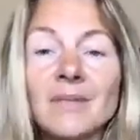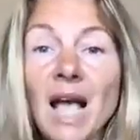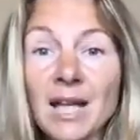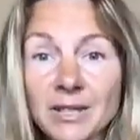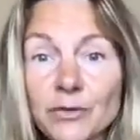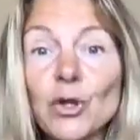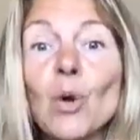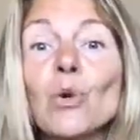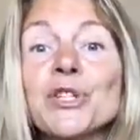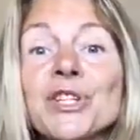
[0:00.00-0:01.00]
And if you are
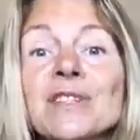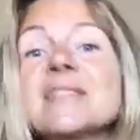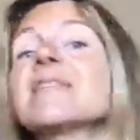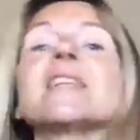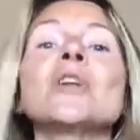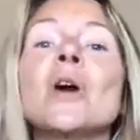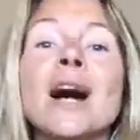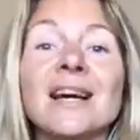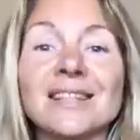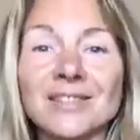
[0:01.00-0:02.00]
watching this video
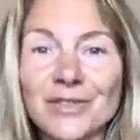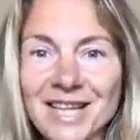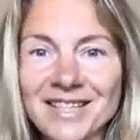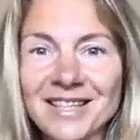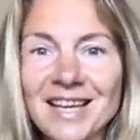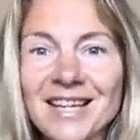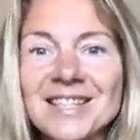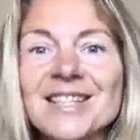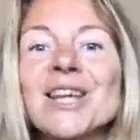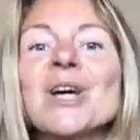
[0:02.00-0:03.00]
and it
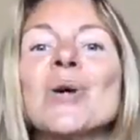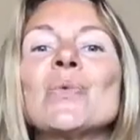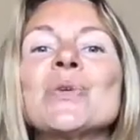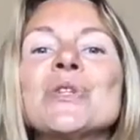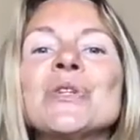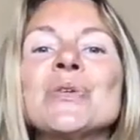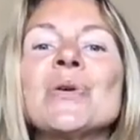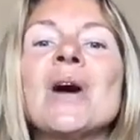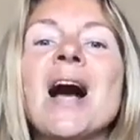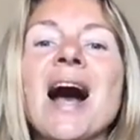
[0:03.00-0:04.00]
resonates with
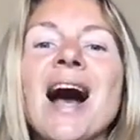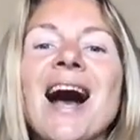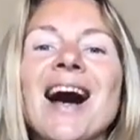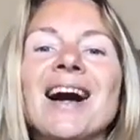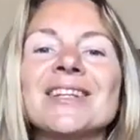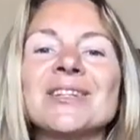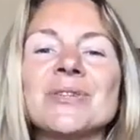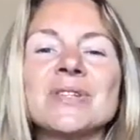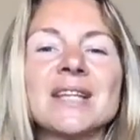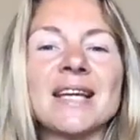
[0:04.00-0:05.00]
you and
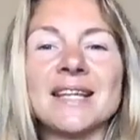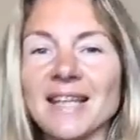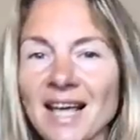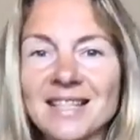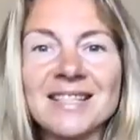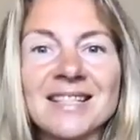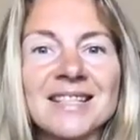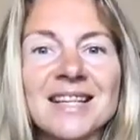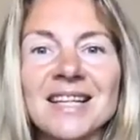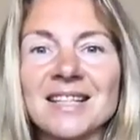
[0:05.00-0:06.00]
you say,
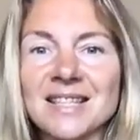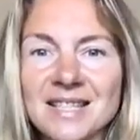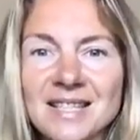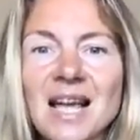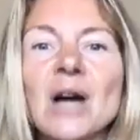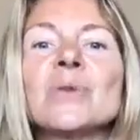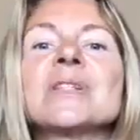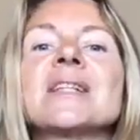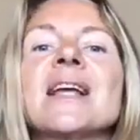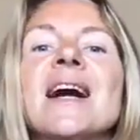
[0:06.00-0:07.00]
yes, this
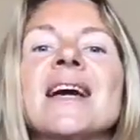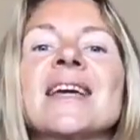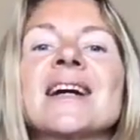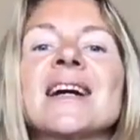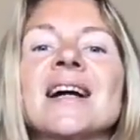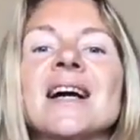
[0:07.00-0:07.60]
sounds like